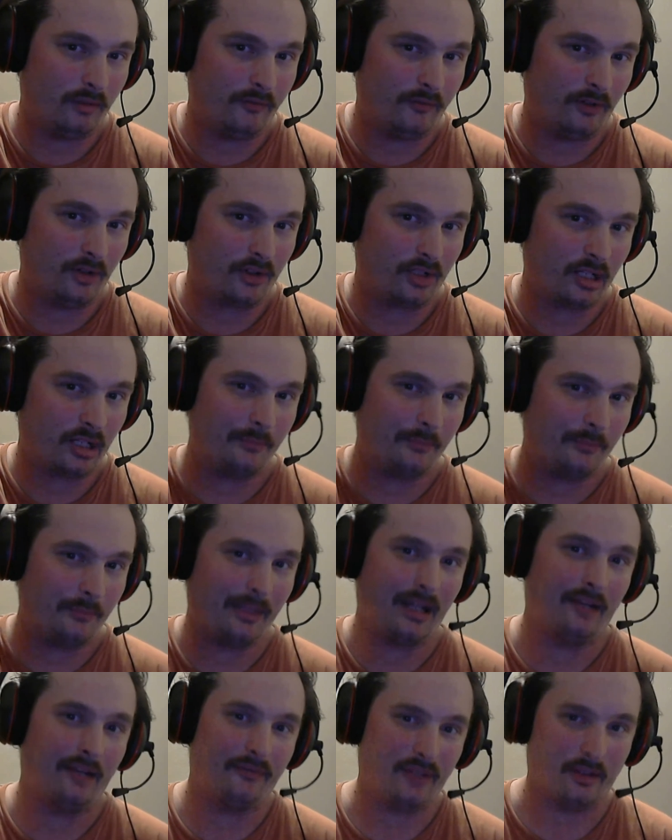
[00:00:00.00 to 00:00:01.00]
the first time
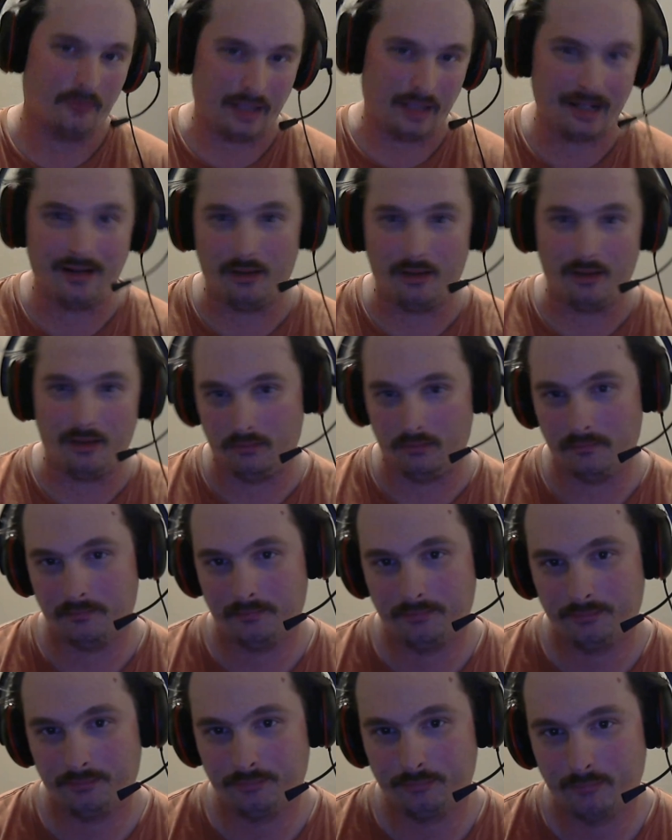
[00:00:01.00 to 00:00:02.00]
that I found out
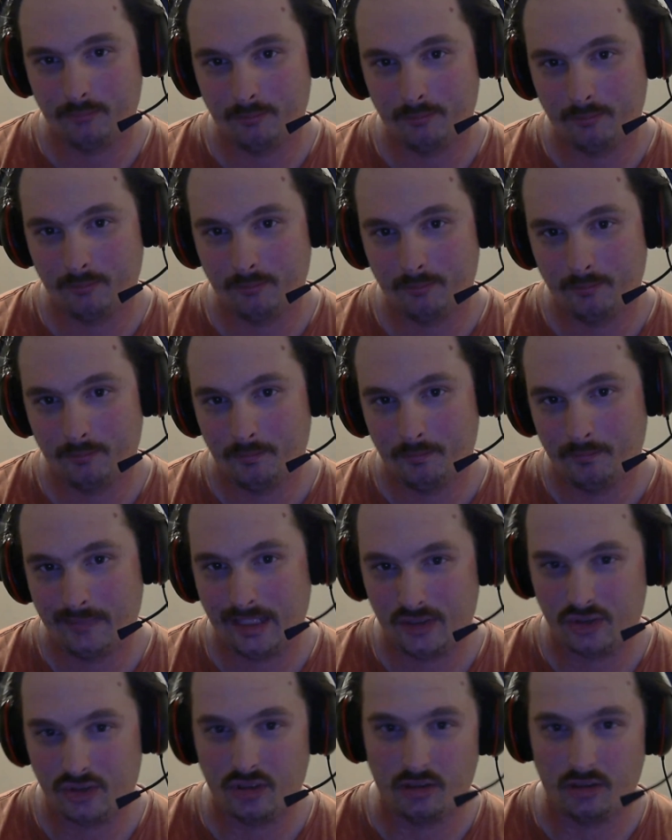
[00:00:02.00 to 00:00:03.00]

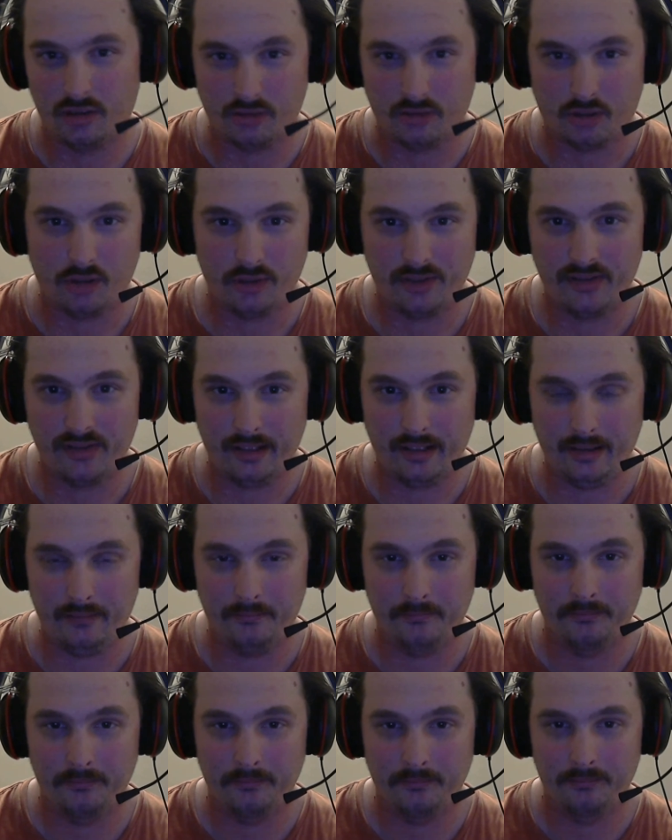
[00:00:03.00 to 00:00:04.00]
that Shawn
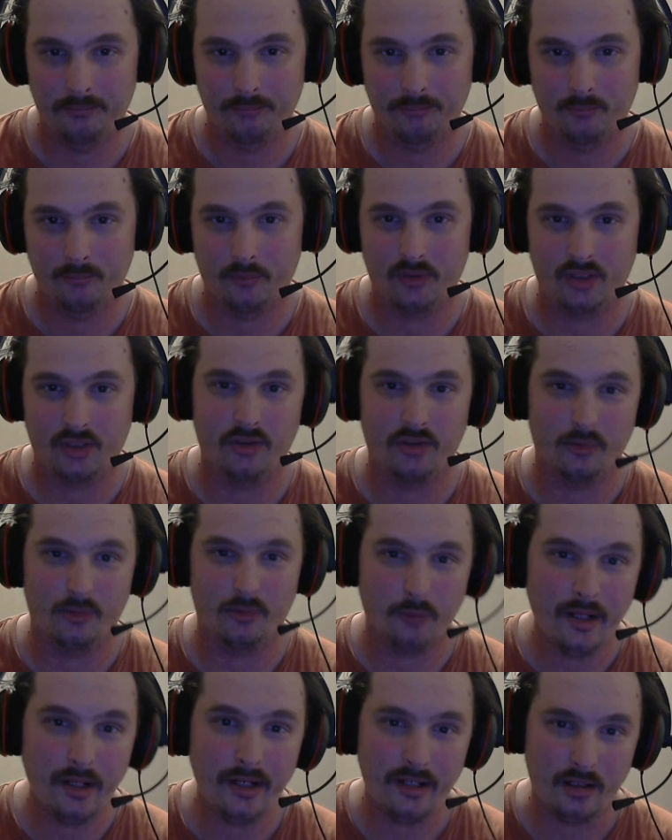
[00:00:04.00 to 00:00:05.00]
Hardesty was on
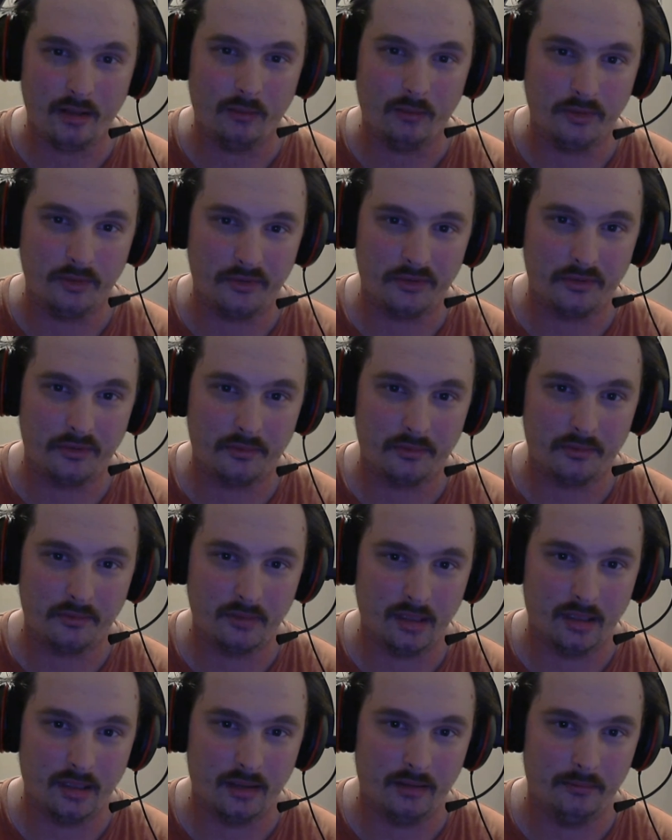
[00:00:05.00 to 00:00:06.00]
the radio with
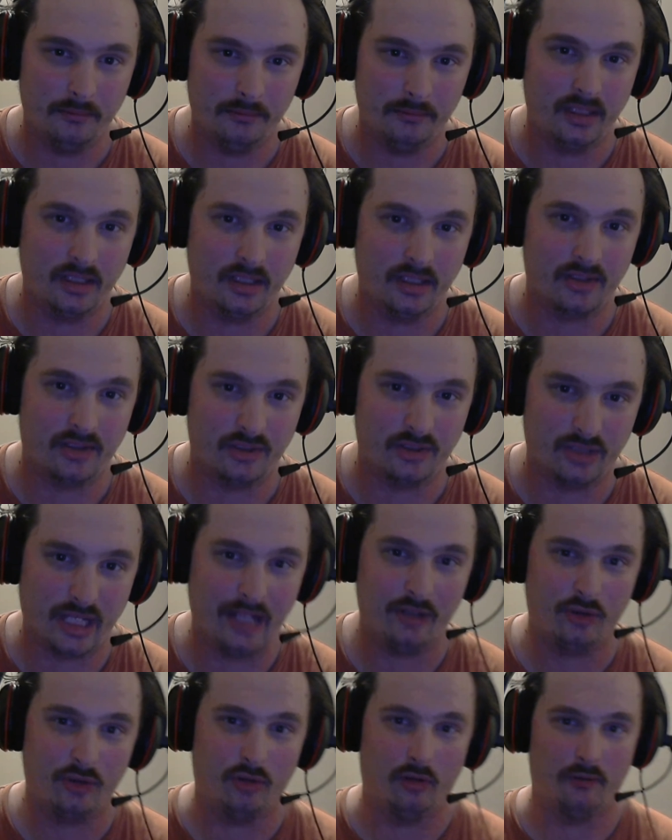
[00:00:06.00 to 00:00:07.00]
Dustin
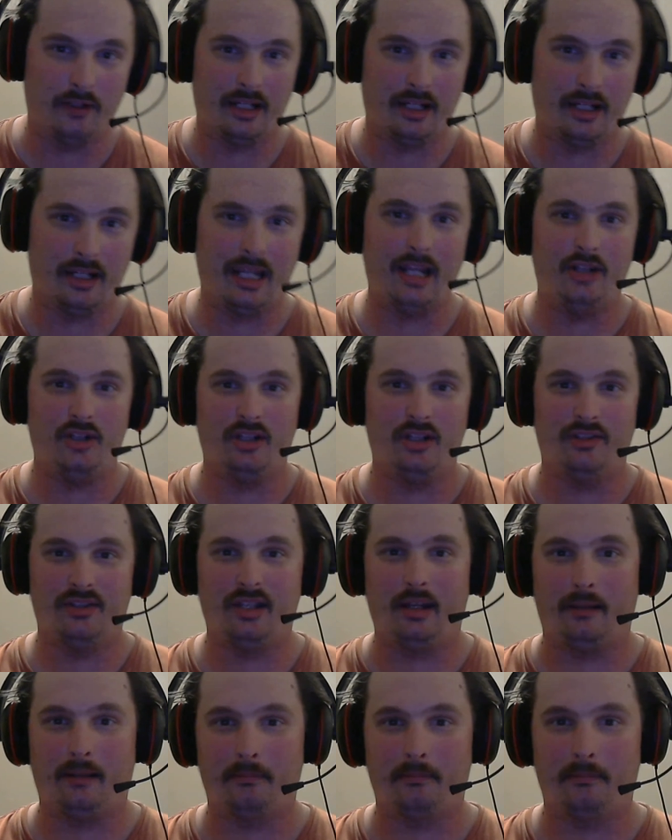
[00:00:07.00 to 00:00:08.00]
Tatro over at
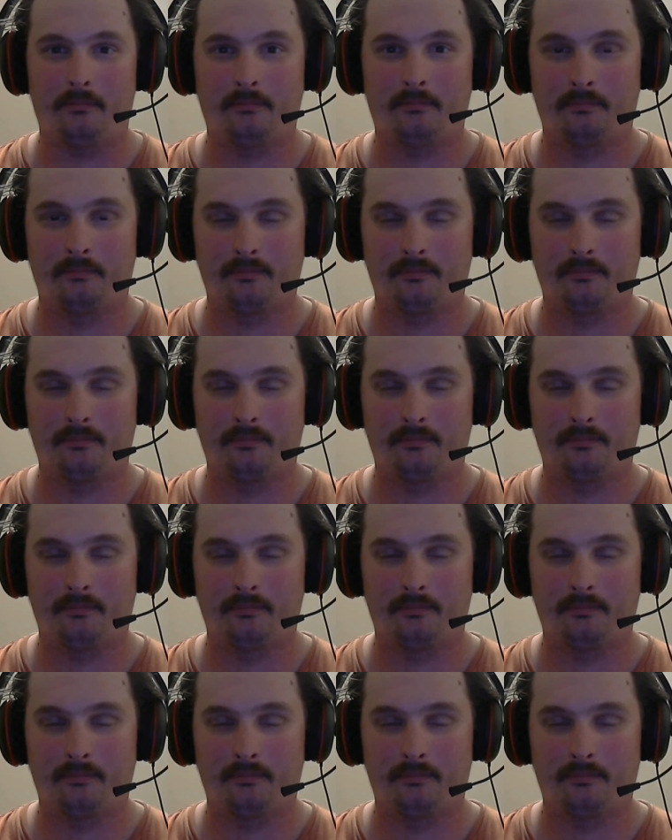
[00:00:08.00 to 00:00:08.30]
KGNZ.